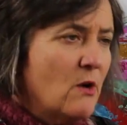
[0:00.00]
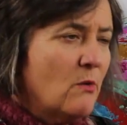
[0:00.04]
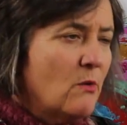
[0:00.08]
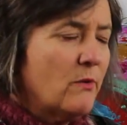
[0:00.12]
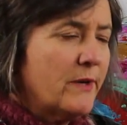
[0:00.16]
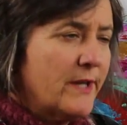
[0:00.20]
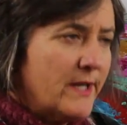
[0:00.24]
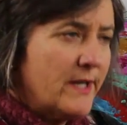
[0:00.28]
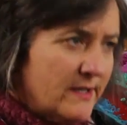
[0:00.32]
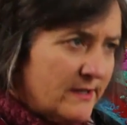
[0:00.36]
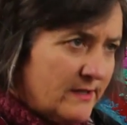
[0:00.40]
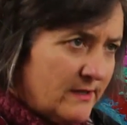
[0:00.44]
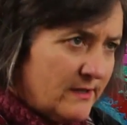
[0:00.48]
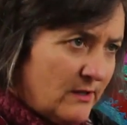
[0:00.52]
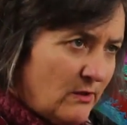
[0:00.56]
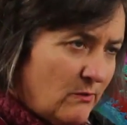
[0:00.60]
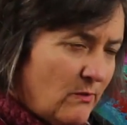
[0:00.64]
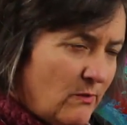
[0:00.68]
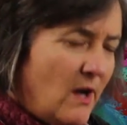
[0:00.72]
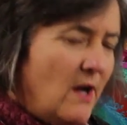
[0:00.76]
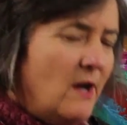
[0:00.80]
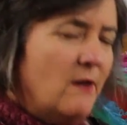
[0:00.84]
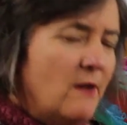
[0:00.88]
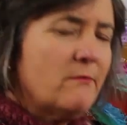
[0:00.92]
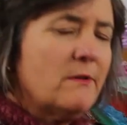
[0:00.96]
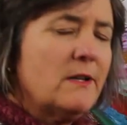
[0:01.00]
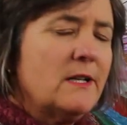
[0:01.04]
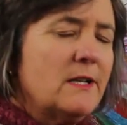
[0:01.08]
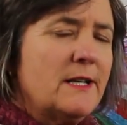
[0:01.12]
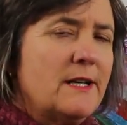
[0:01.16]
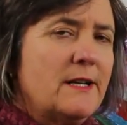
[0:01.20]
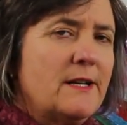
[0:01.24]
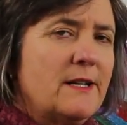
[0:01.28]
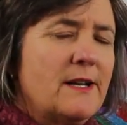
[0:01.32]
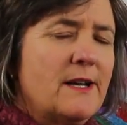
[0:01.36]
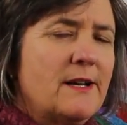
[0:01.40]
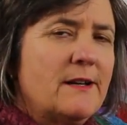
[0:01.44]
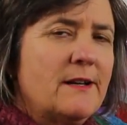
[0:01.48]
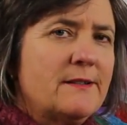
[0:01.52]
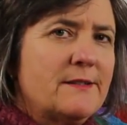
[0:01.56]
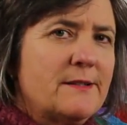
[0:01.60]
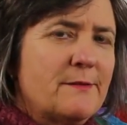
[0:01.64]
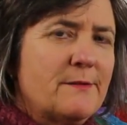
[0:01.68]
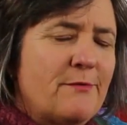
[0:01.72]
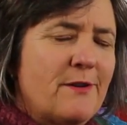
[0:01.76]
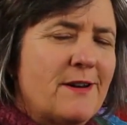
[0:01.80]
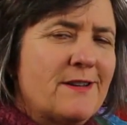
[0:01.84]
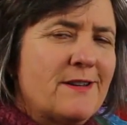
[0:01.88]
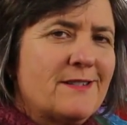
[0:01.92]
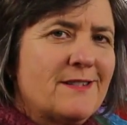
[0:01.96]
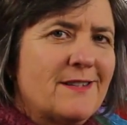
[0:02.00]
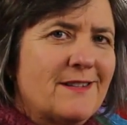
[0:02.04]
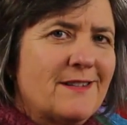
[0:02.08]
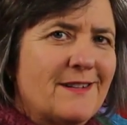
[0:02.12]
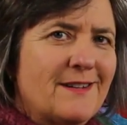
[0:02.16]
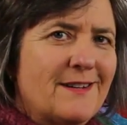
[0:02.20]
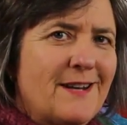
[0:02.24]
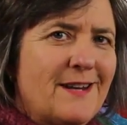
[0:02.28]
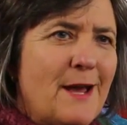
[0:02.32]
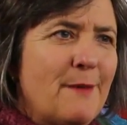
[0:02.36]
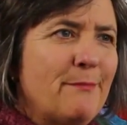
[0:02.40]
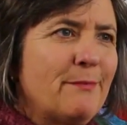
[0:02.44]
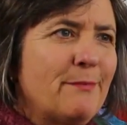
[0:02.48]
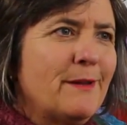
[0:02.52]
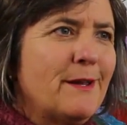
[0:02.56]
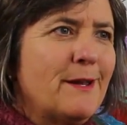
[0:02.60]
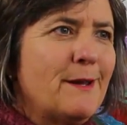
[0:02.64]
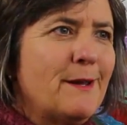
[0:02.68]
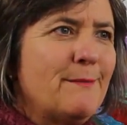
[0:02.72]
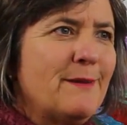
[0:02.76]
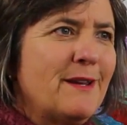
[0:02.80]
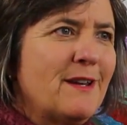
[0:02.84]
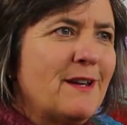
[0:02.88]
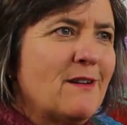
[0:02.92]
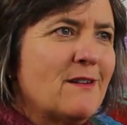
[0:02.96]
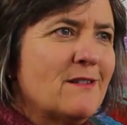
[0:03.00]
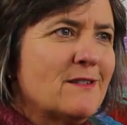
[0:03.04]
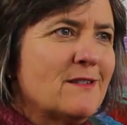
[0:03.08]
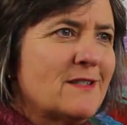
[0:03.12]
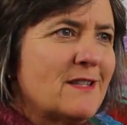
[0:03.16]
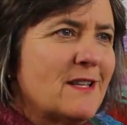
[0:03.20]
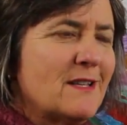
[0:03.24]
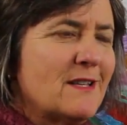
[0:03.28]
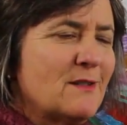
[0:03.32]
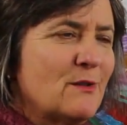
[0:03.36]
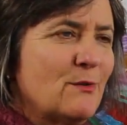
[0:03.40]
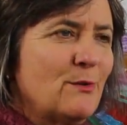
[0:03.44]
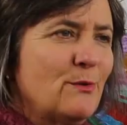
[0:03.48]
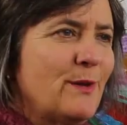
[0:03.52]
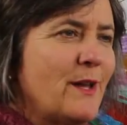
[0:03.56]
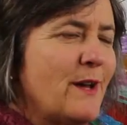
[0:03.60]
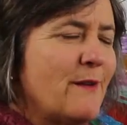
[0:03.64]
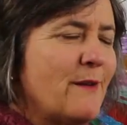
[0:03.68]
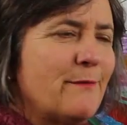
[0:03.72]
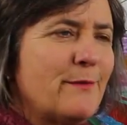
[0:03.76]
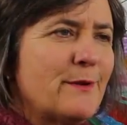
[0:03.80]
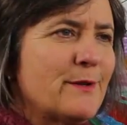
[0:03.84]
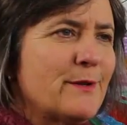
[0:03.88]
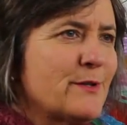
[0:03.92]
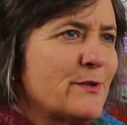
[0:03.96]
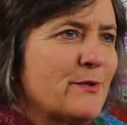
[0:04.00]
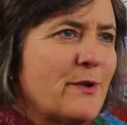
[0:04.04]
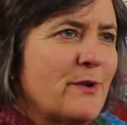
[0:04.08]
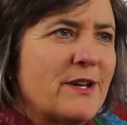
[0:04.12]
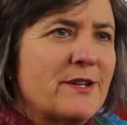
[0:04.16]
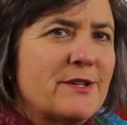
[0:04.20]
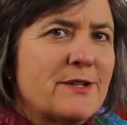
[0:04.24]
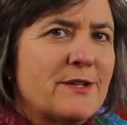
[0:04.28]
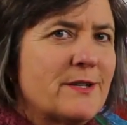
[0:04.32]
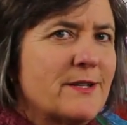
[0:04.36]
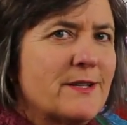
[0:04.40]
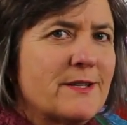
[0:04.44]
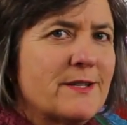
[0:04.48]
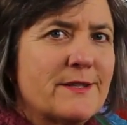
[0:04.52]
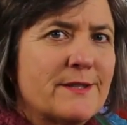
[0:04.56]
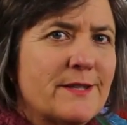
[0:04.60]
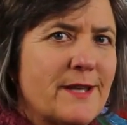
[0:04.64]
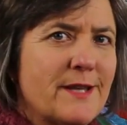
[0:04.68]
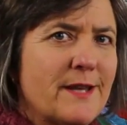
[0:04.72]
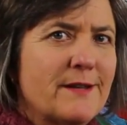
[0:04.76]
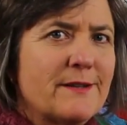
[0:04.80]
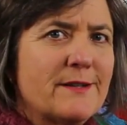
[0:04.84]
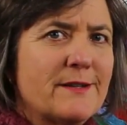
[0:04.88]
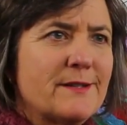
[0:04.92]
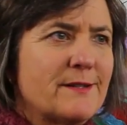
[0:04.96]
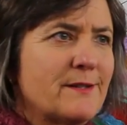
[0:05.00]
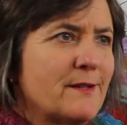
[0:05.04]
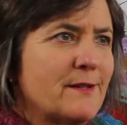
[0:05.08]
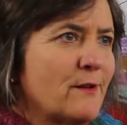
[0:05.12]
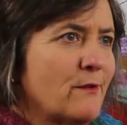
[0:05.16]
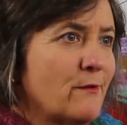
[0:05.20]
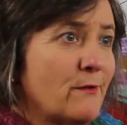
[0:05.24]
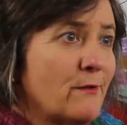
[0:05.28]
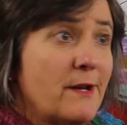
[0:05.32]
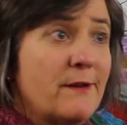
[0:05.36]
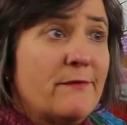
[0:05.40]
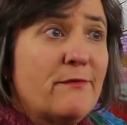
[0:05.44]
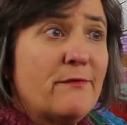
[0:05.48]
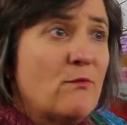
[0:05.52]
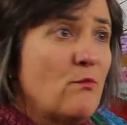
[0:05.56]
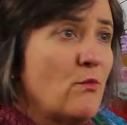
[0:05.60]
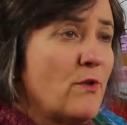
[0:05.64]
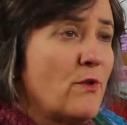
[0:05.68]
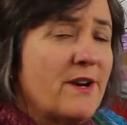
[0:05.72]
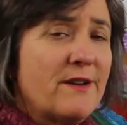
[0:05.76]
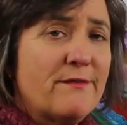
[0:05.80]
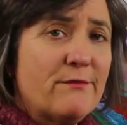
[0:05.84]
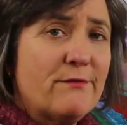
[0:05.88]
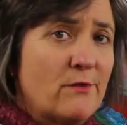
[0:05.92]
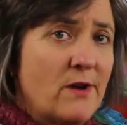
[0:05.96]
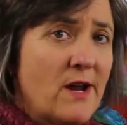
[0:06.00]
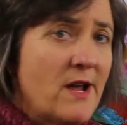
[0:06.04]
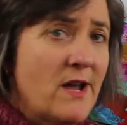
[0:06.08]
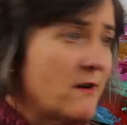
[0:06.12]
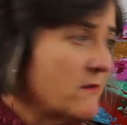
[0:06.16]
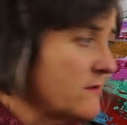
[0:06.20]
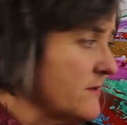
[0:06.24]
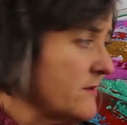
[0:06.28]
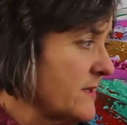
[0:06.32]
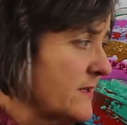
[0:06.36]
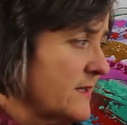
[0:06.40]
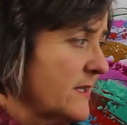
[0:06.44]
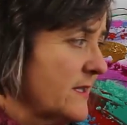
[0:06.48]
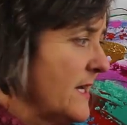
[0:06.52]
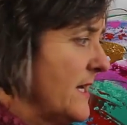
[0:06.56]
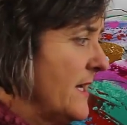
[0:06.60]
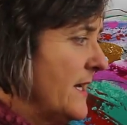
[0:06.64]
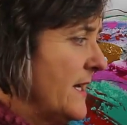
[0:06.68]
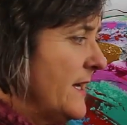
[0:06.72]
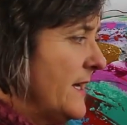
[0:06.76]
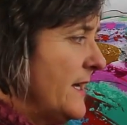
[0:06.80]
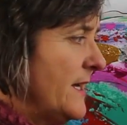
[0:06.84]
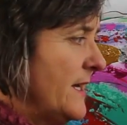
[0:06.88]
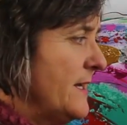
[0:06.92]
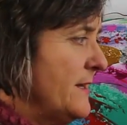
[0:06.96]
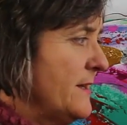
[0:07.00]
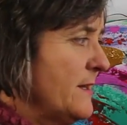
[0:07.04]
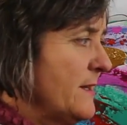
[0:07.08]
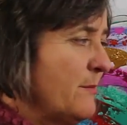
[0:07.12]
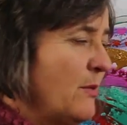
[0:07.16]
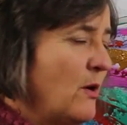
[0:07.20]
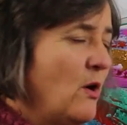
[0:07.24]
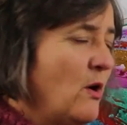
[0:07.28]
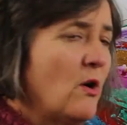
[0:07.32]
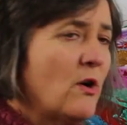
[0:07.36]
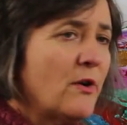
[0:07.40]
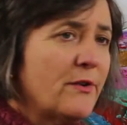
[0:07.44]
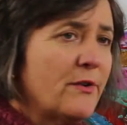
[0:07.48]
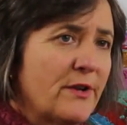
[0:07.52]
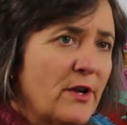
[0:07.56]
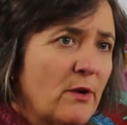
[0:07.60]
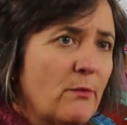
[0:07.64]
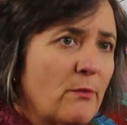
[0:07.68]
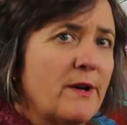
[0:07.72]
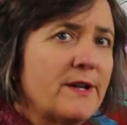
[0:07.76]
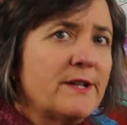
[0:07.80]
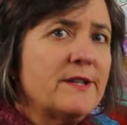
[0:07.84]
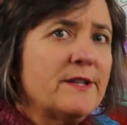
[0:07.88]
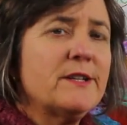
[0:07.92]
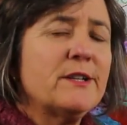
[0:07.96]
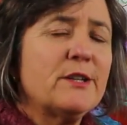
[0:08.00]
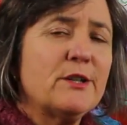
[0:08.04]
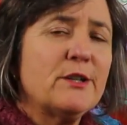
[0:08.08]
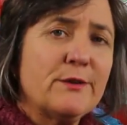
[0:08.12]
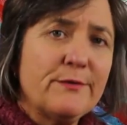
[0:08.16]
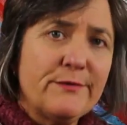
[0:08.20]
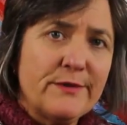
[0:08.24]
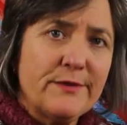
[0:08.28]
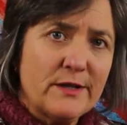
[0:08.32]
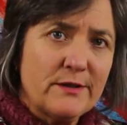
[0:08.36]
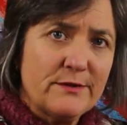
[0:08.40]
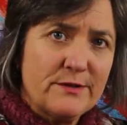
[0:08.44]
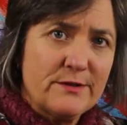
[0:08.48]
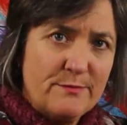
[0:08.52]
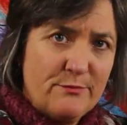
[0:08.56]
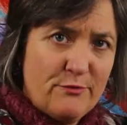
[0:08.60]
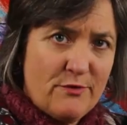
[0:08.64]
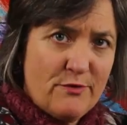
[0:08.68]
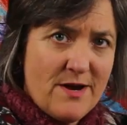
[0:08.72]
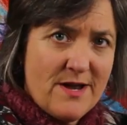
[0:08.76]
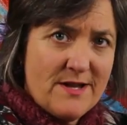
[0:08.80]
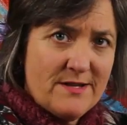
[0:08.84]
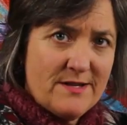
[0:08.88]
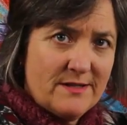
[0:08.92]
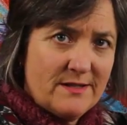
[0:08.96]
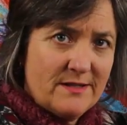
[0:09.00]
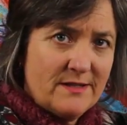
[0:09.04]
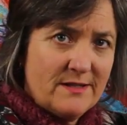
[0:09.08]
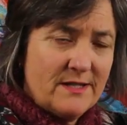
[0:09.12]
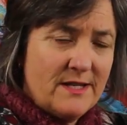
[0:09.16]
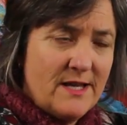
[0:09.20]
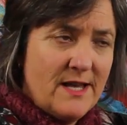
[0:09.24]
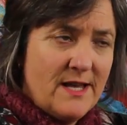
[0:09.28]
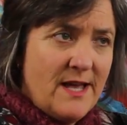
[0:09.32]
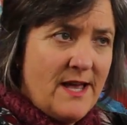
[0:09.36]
Well, yes, you are really depressed and unhappy, because there's all that frustration and sadness and grief and whatever else in the pot. No wonder you feel depressed.